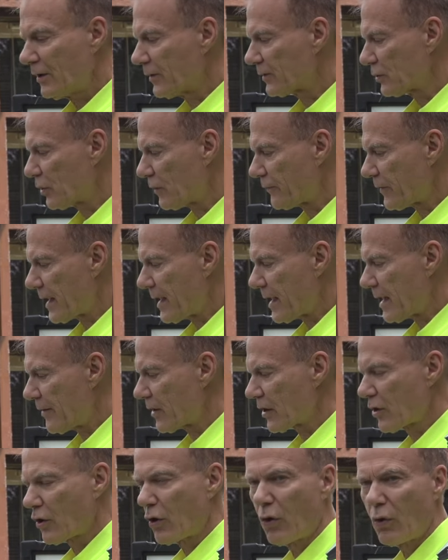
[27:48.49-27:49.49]
So if I have
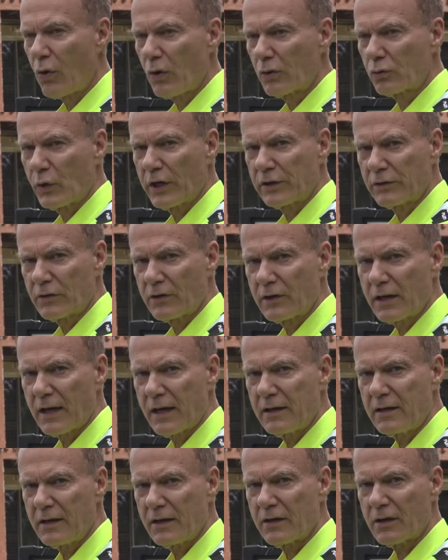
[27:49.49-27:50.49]
a cold winter
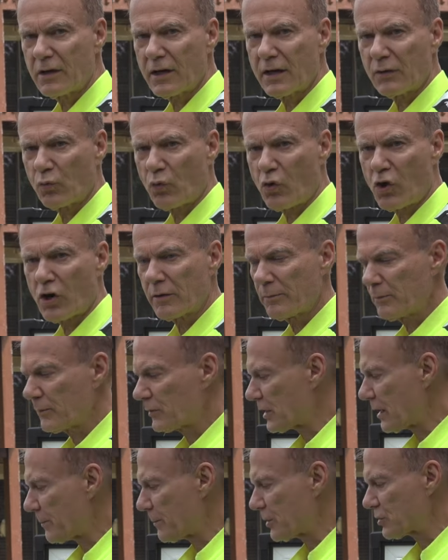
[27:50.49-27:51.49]
day here and warm
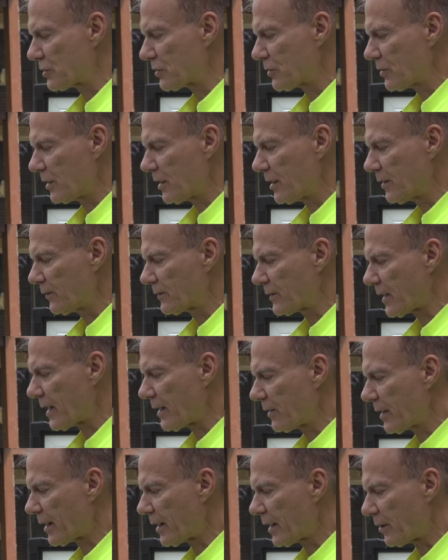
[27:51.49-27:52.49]
temperature
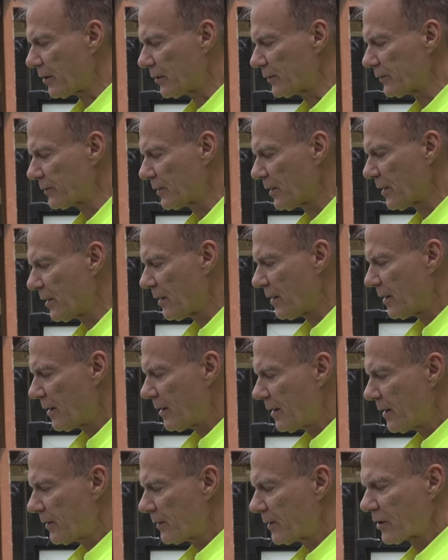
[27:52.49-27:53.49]
inside the house,
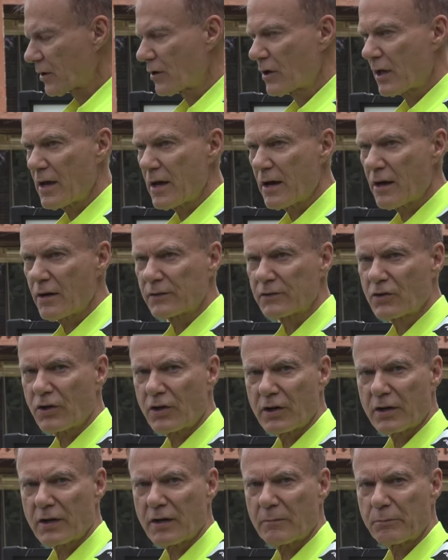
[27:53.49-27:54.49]
the air is
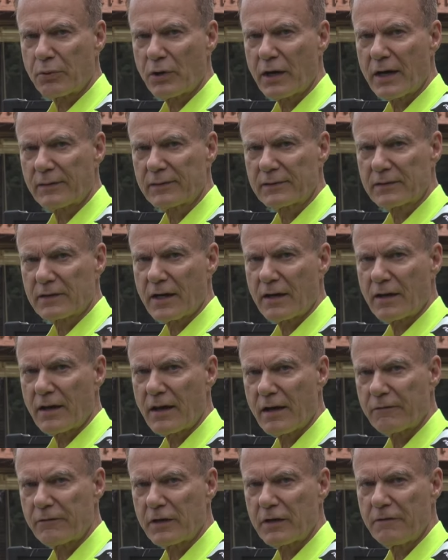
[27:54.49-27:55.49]
going to compress, get
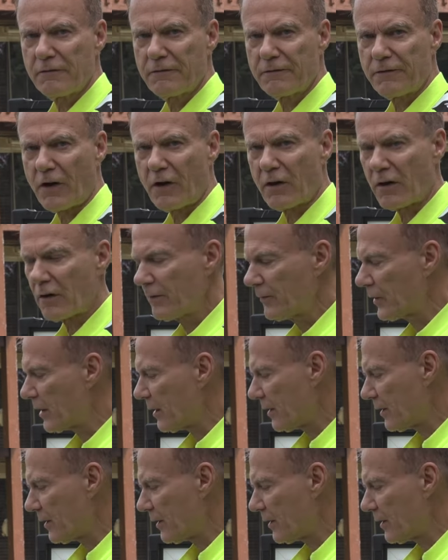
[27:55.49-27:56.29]
heavy, fall.